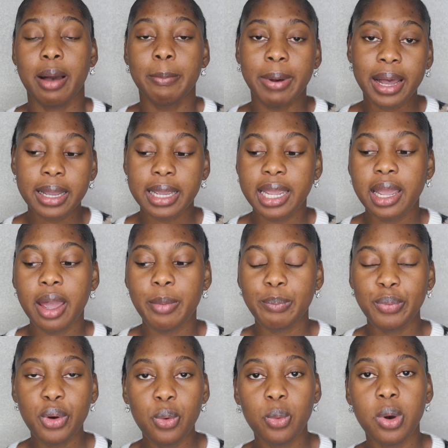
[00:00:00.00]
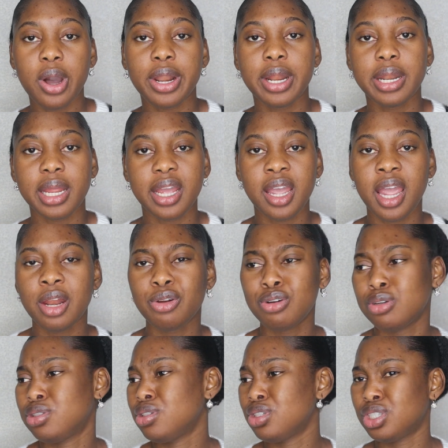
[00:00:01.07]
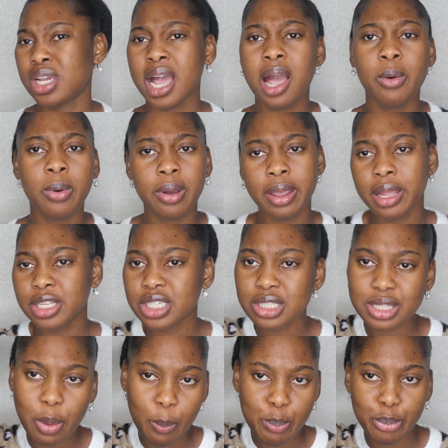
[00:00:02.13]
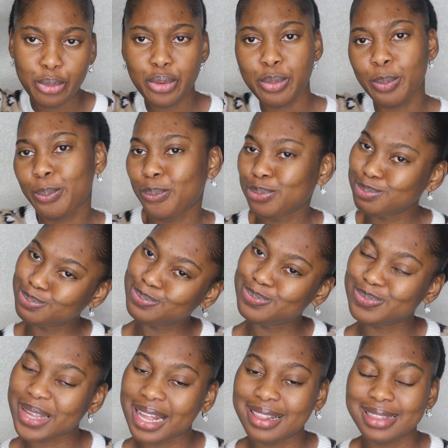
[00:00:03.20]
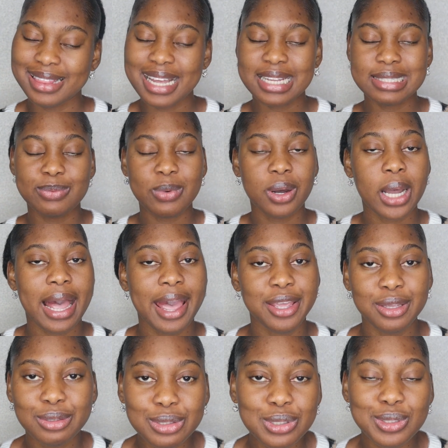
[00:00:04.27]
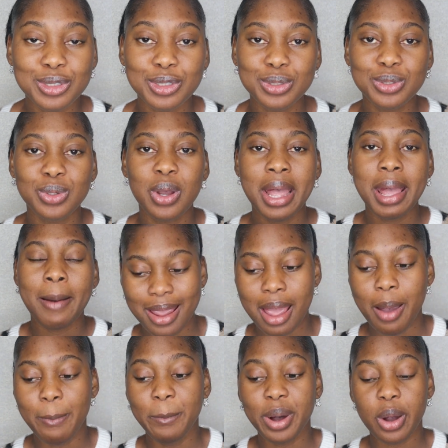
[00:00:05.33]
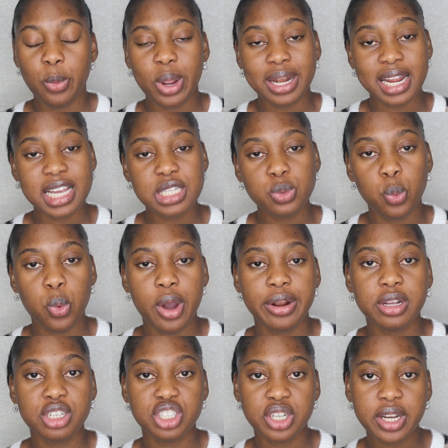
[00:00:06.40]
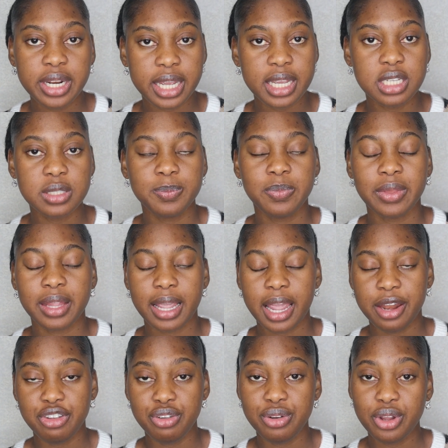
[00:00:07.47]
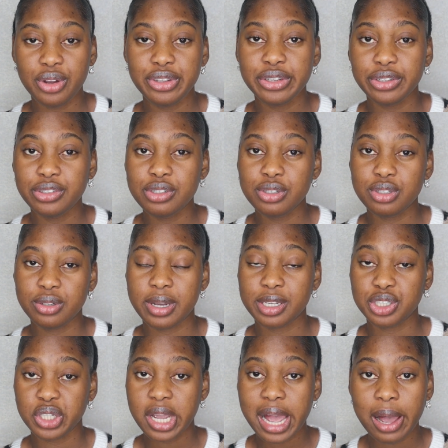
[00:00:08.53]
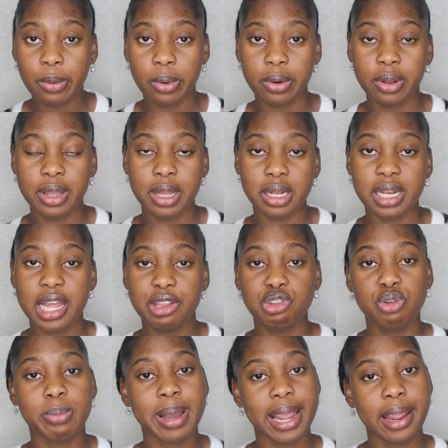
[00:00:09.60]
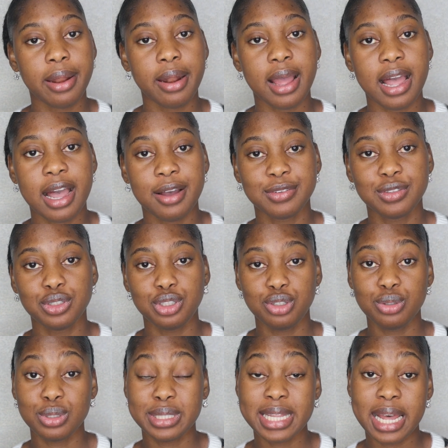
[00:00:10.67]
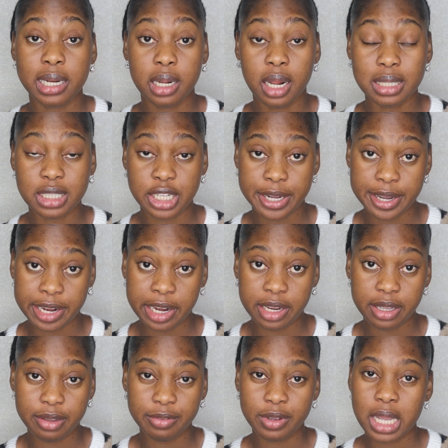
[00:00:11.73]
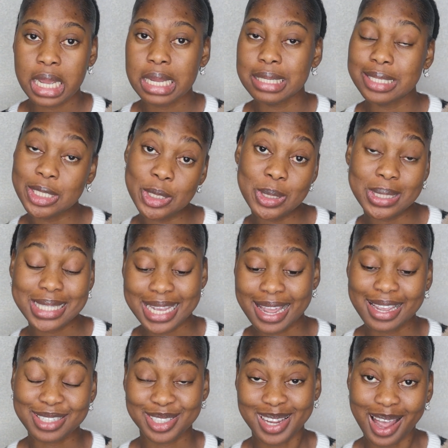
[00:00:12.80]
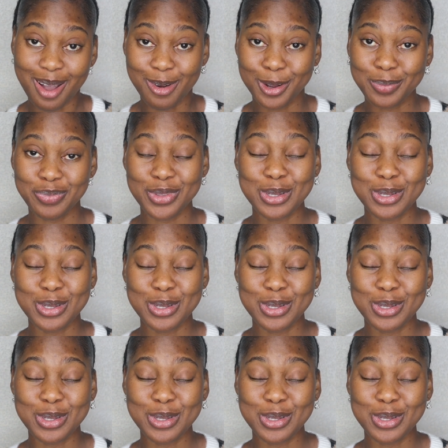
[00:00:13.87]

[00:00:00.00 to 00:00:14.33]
A bucket, put water there and goes to the shower and just boom. That's what I used to do. But when there's water shortage and you know you're used to a shower, then you might have to use that alternative to take a shower.